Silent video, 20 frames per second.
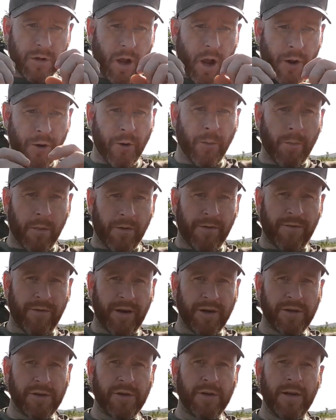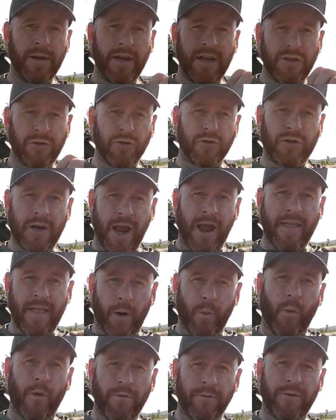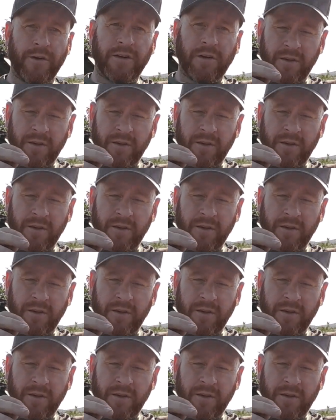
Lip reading: a number of fish. It's just getting that one fish.